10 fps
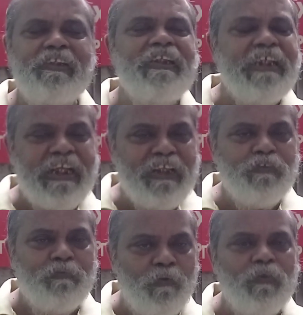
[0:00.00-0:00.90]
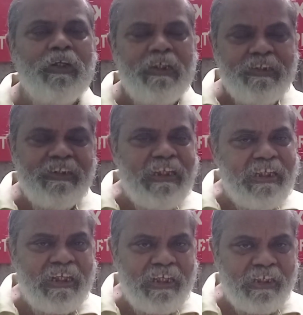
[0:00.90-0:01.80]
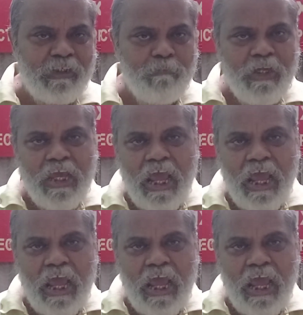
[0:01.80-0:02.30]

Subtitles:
its nearest 4 silicon atom,